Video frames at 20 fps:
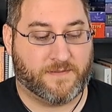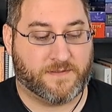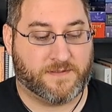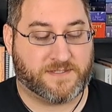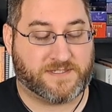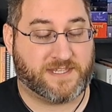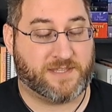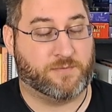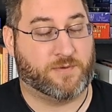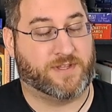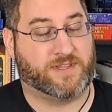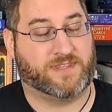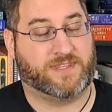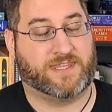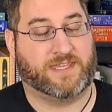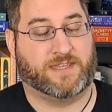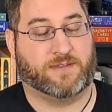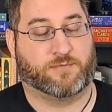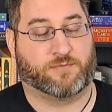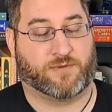see what
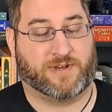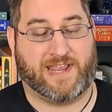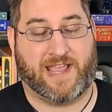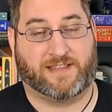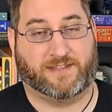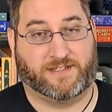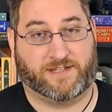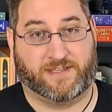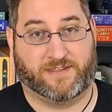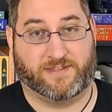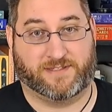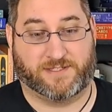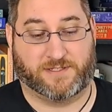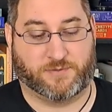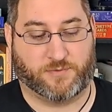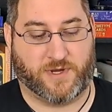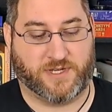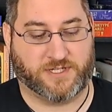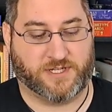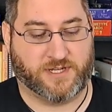the reality of the
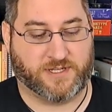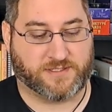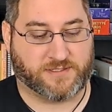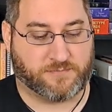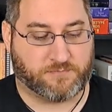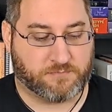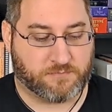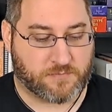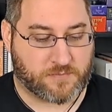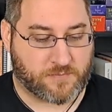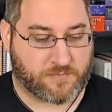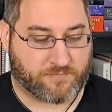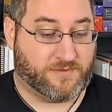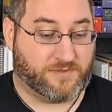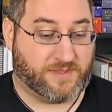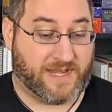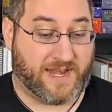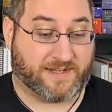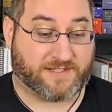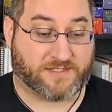situation is.
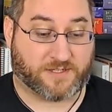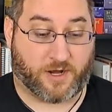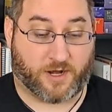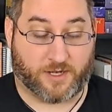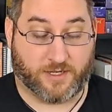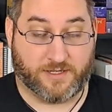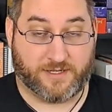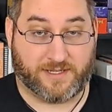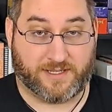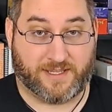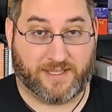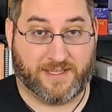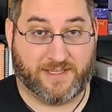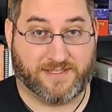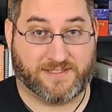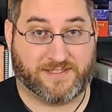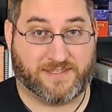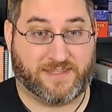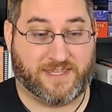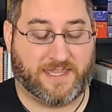The next card
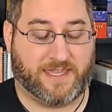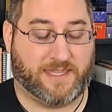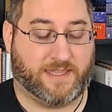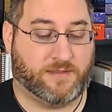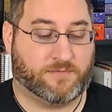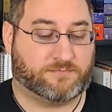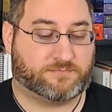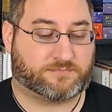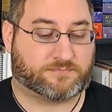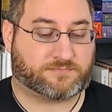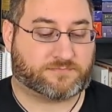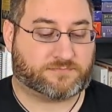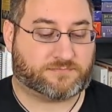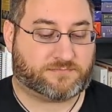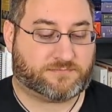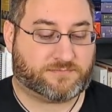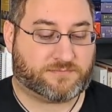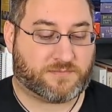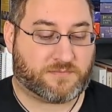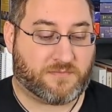is the
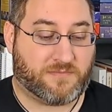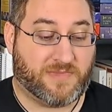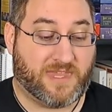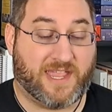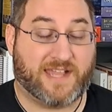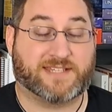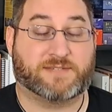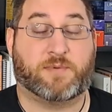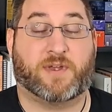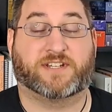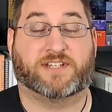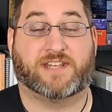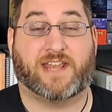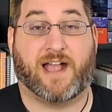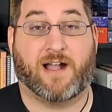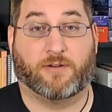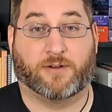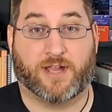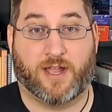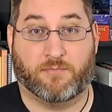expected
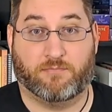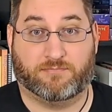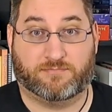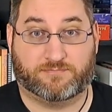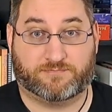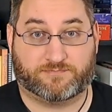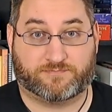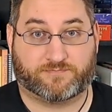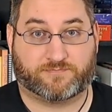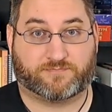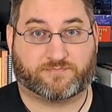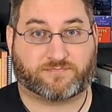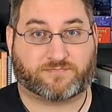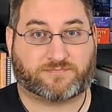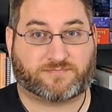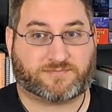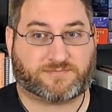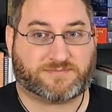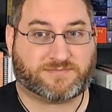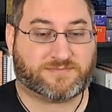outcome
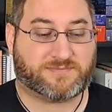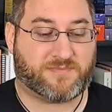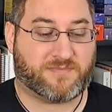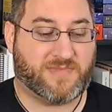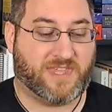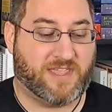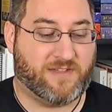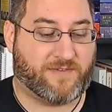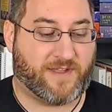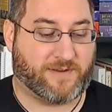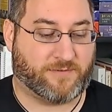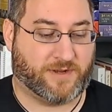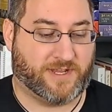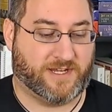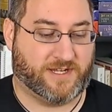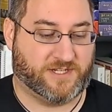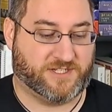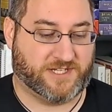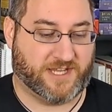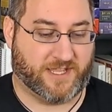if I
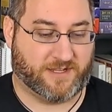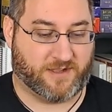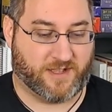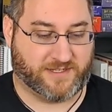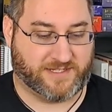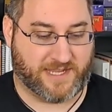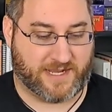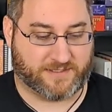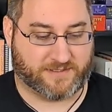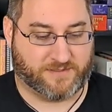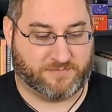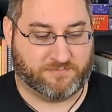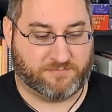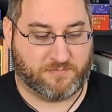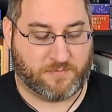reinitiate contact,